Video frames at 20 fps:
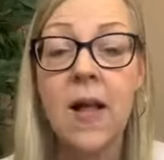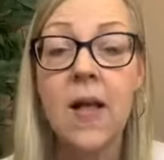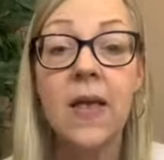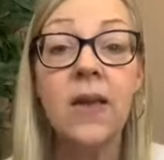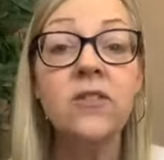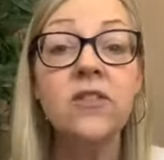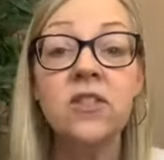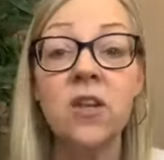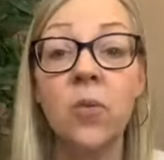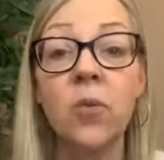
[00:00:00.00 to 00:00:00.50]

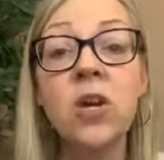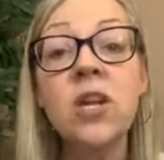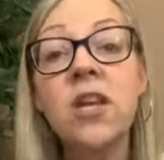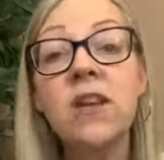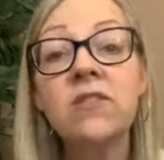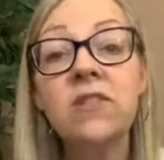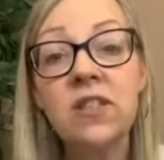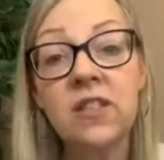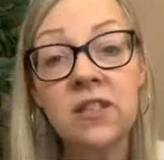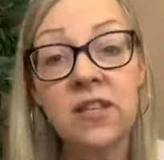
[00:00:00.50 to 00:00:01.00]
If someone
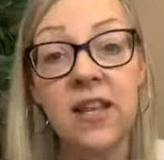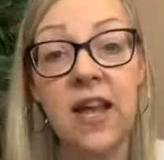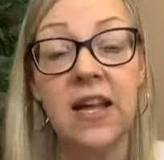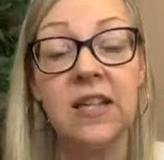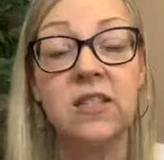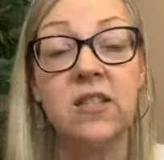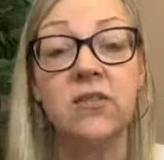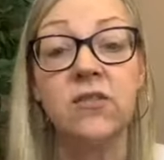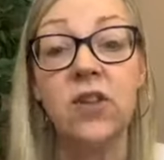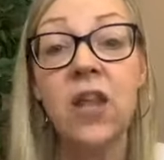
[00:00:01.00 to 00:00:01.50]
gives us
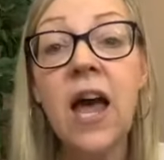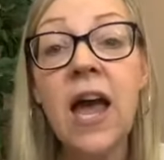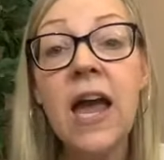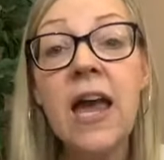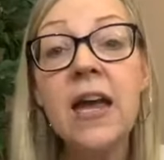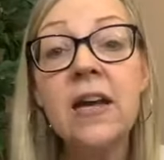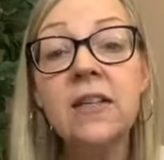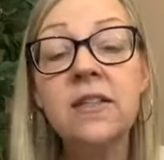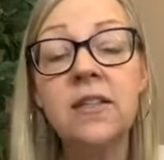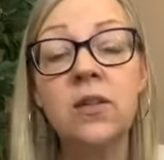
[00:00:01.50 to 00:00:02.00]
lots of
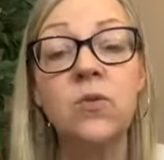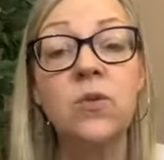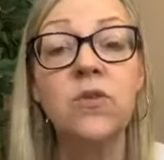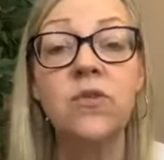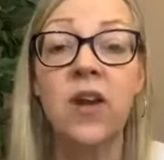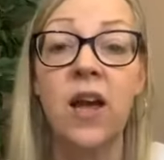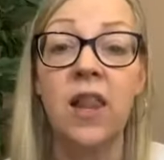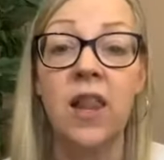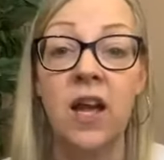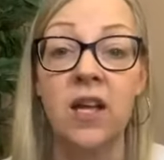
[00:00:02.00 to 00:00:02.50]
likes and
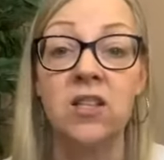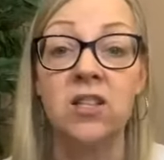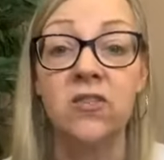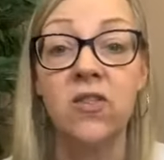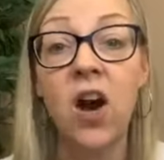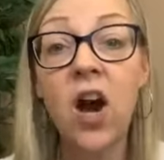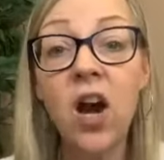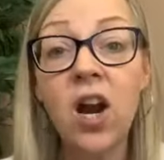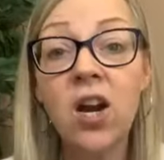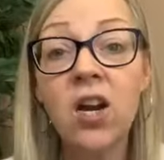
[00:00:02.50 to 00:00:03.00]
we've got lots of
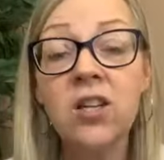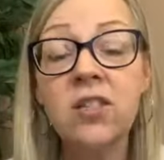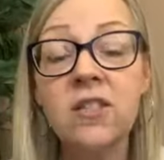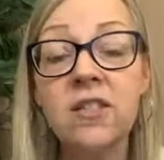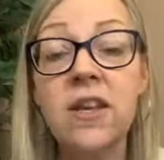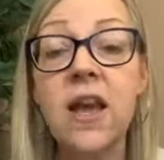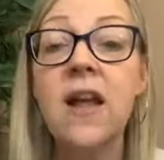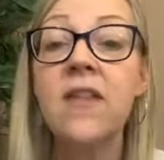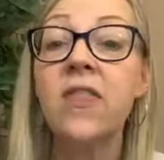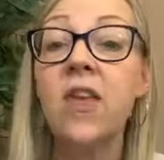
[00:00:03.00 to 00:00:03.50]
hearts,